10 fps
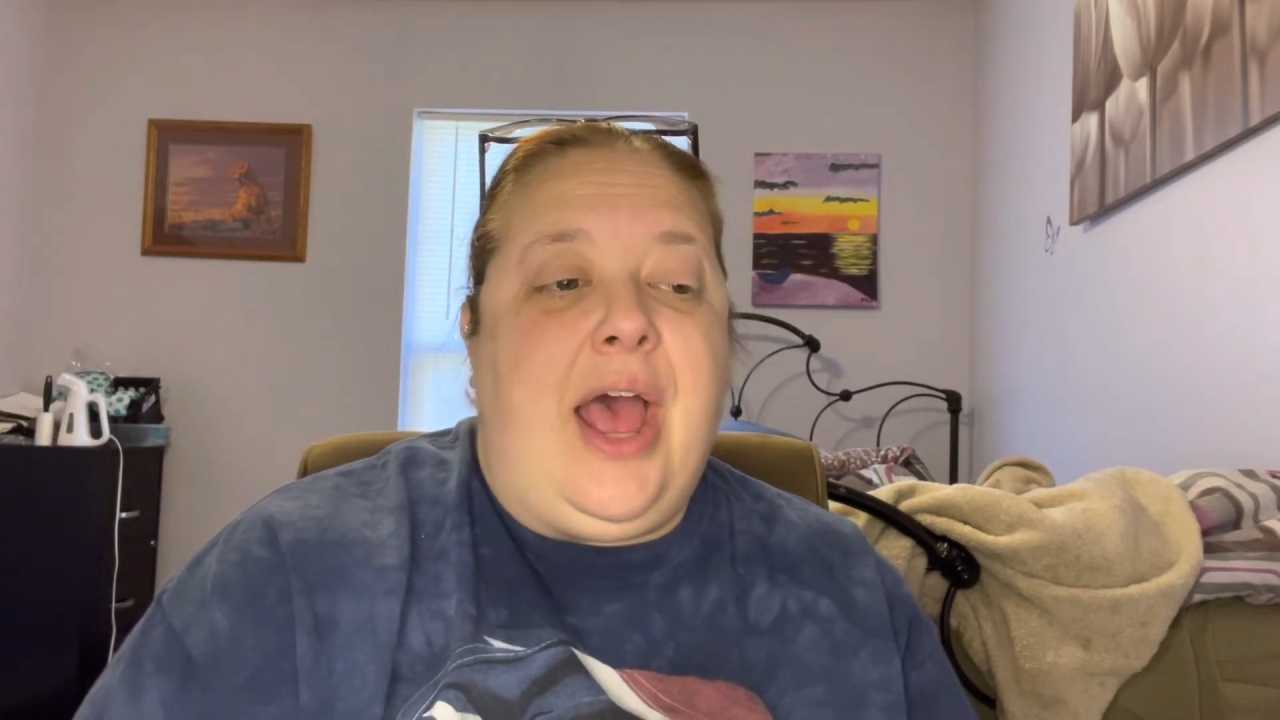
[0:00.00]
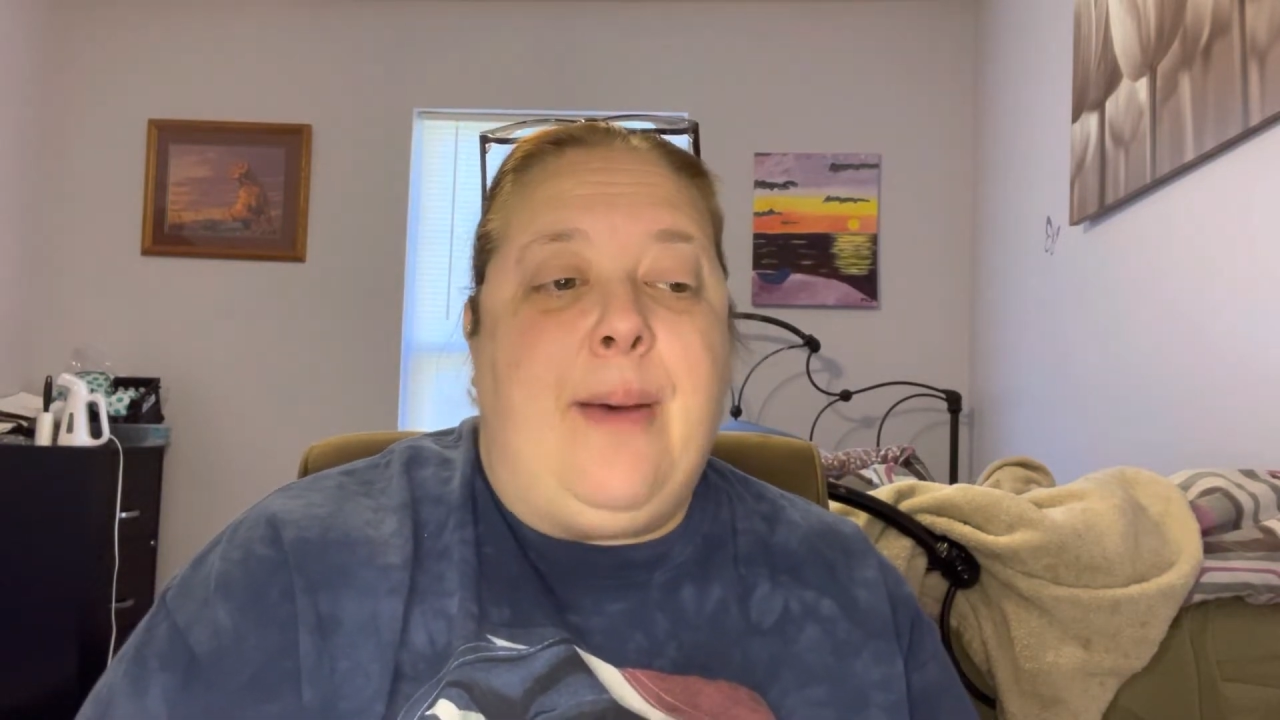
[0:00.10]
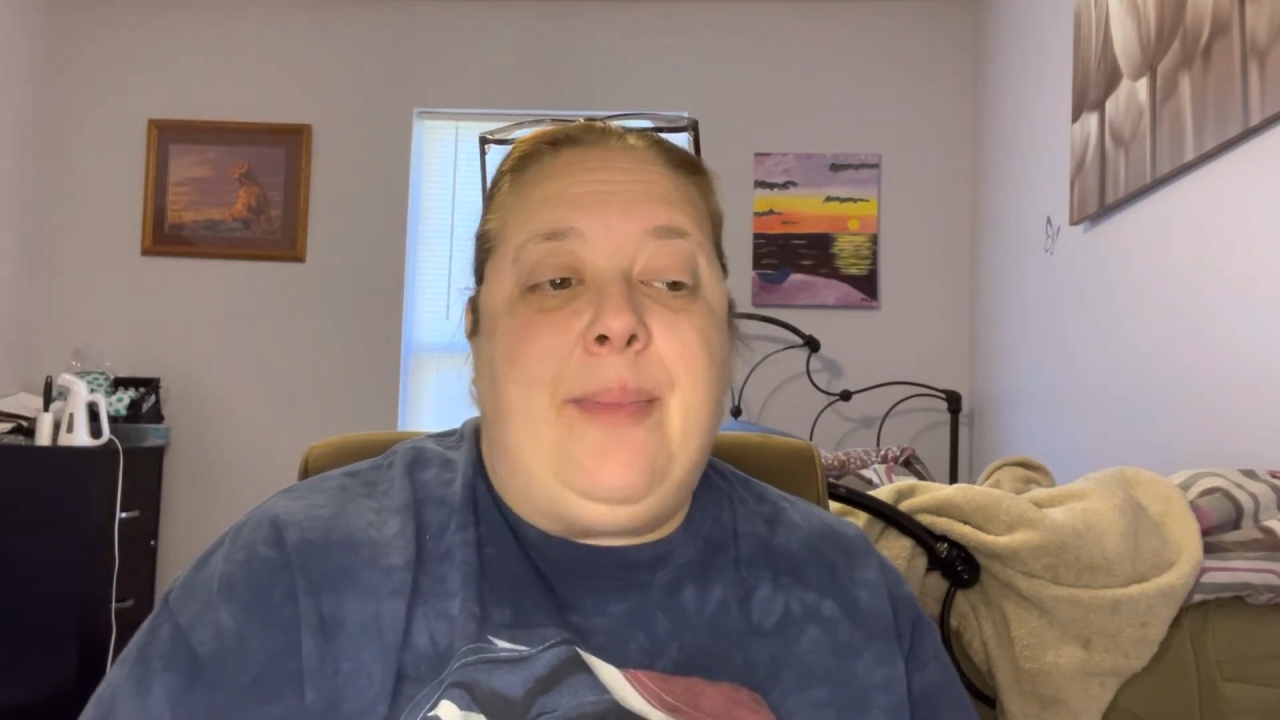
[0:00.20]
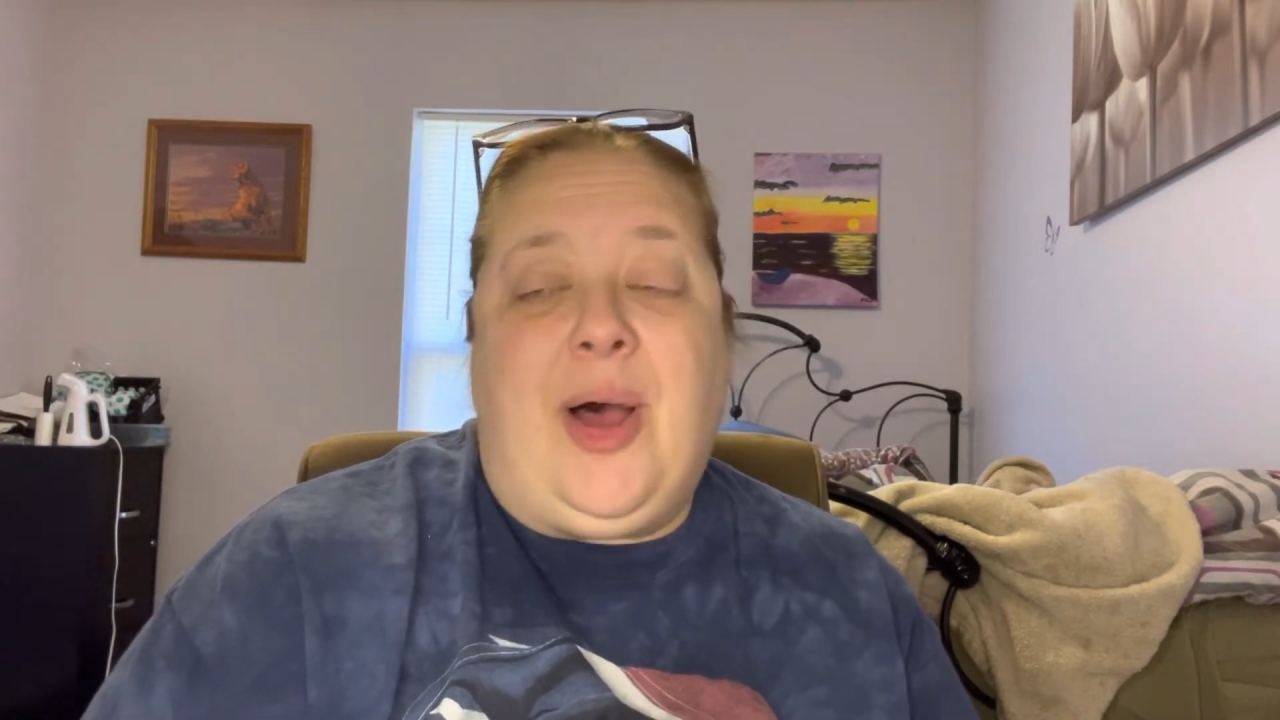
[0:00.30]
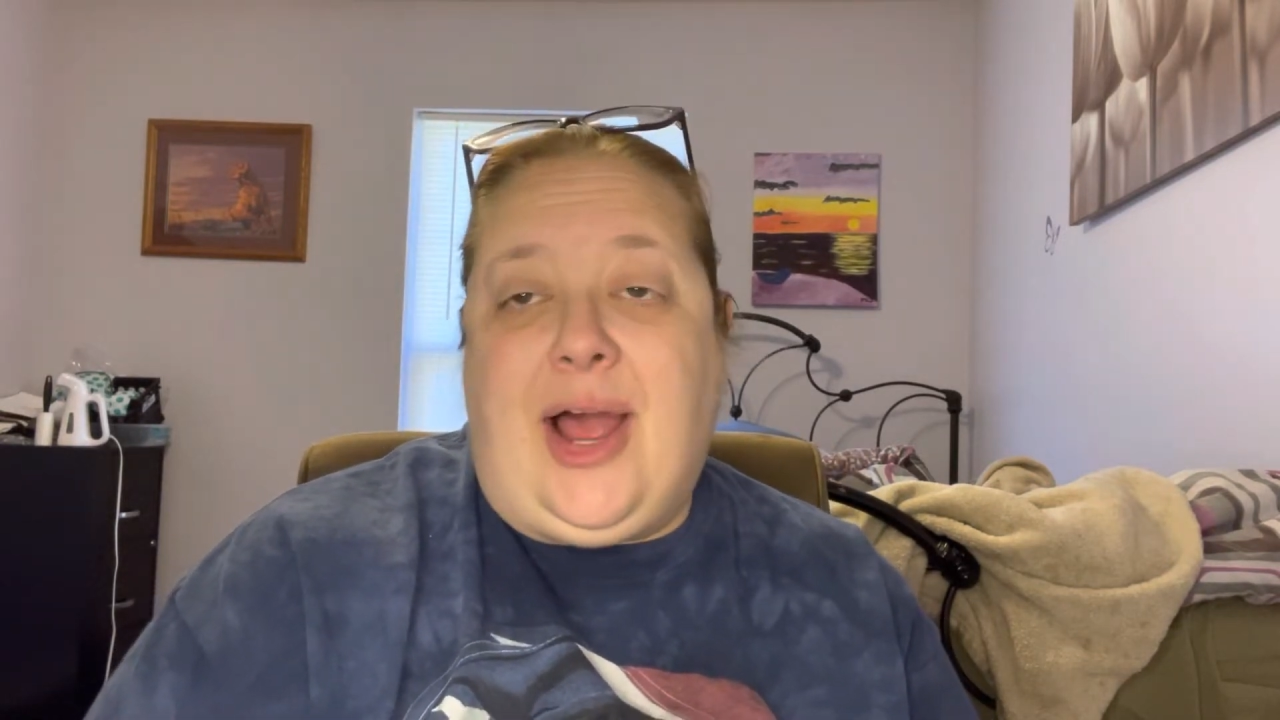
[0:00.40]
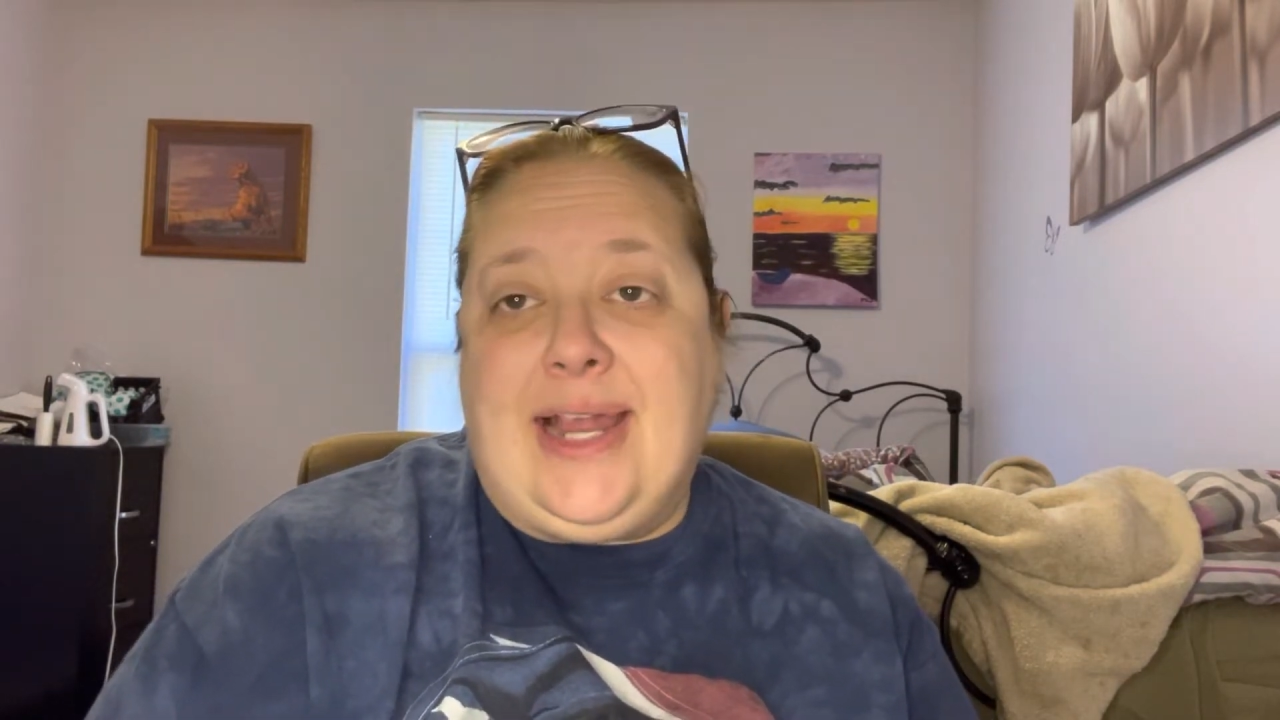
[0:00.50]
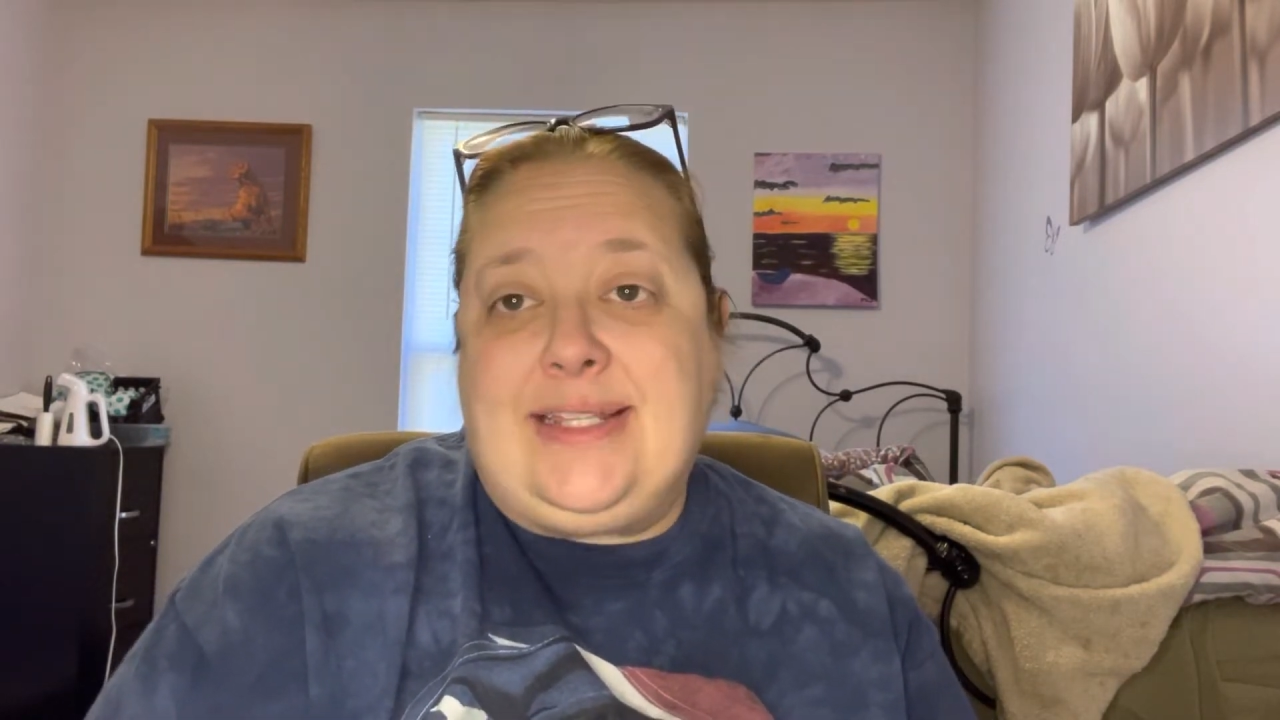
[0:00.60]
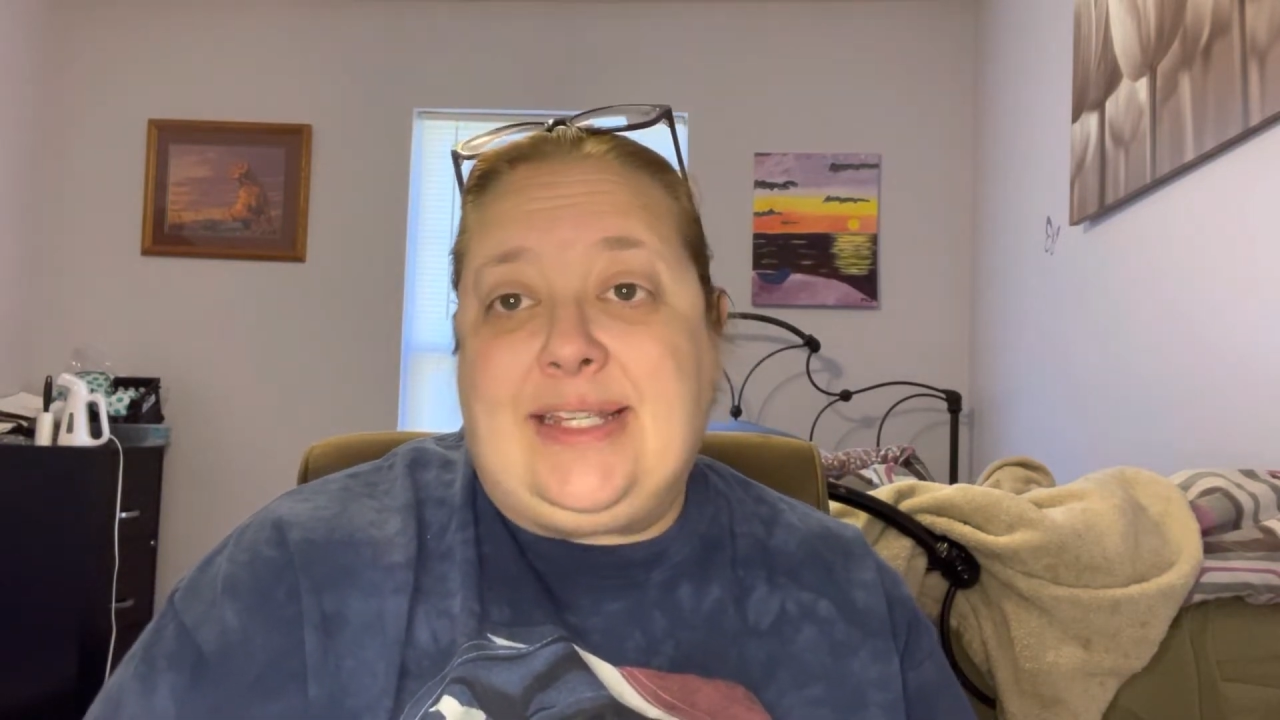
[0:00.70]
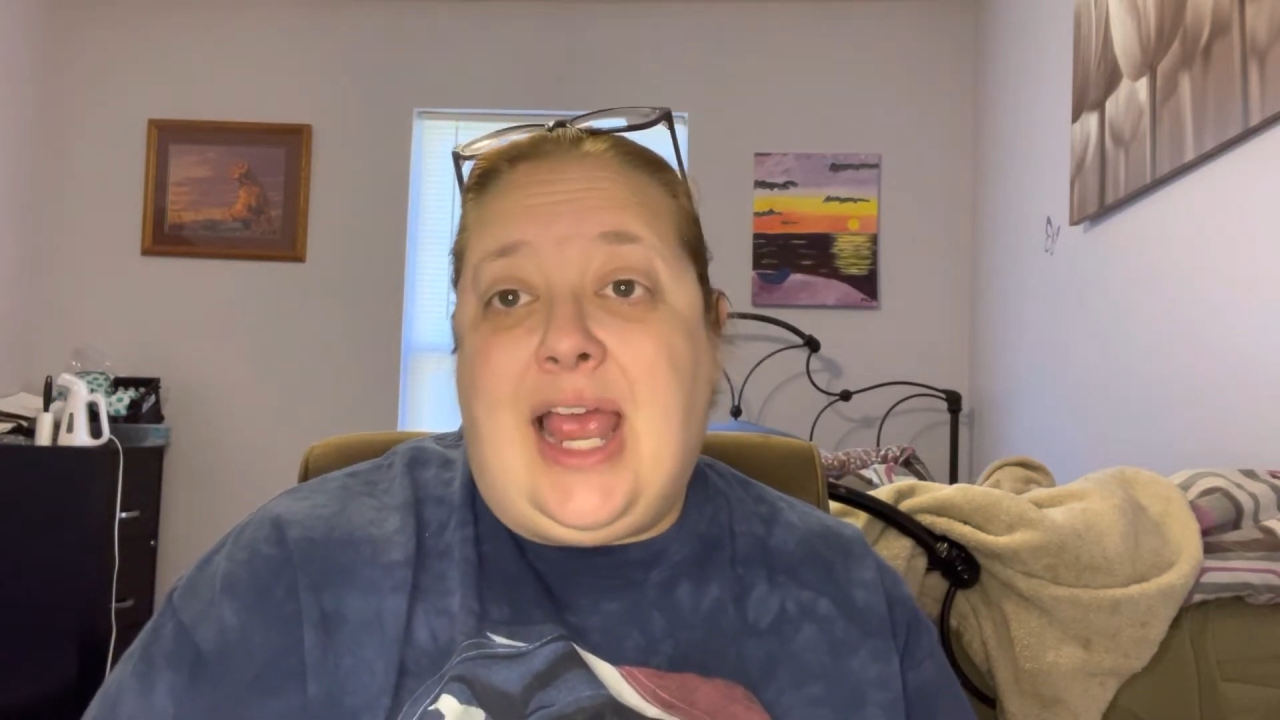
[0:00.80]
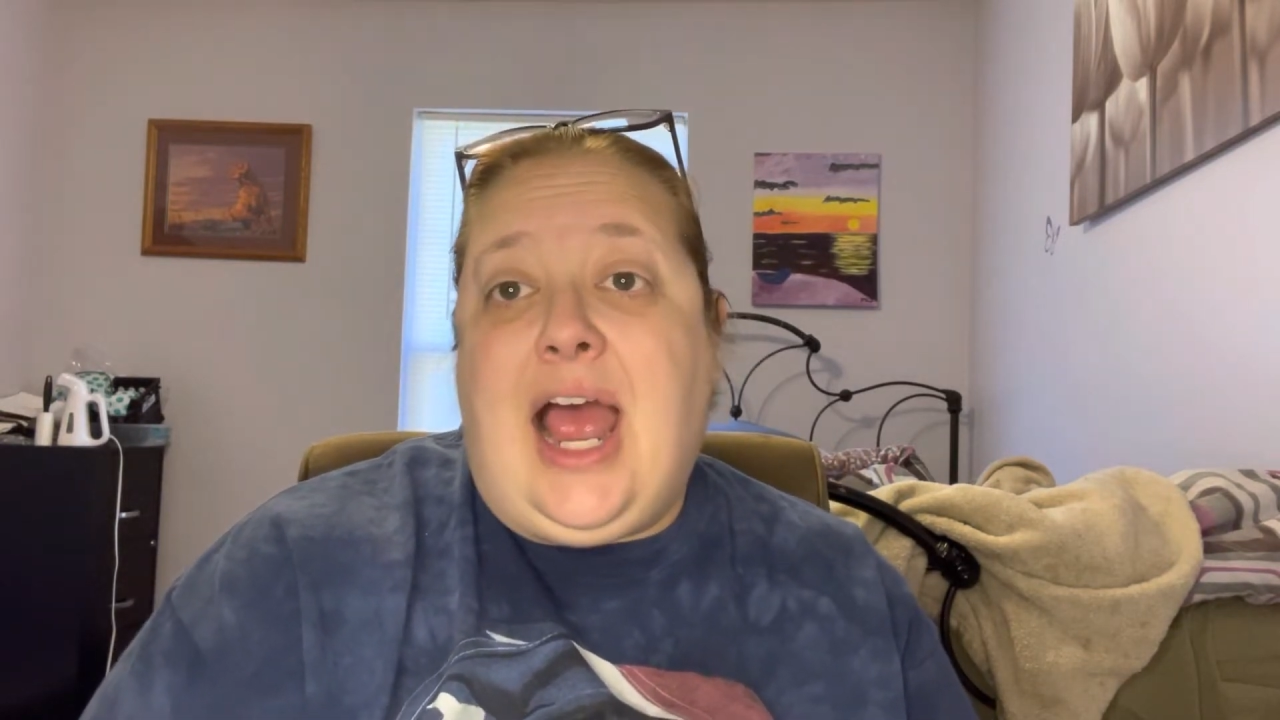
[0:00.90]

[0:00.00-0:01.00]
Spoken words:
but